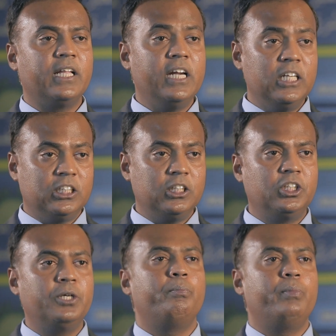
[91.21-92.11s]
the
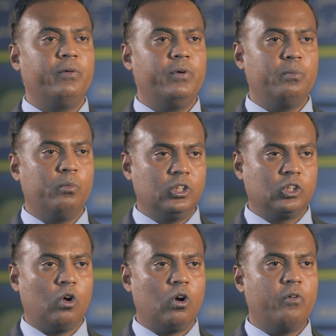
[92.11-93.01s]
relationship between MERS
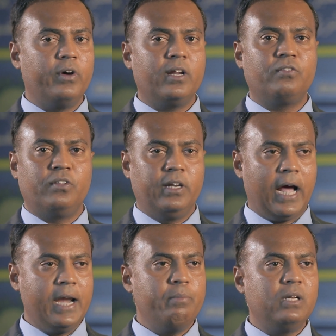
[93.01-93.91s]
coronavirus in
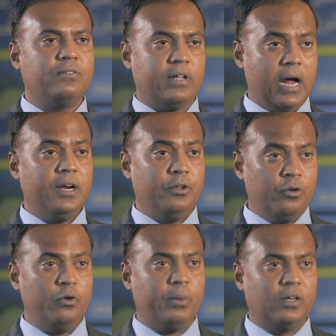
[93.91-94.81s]
animals and
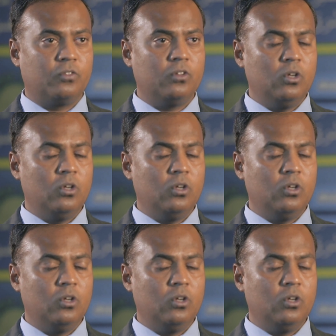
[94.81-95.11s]
humans.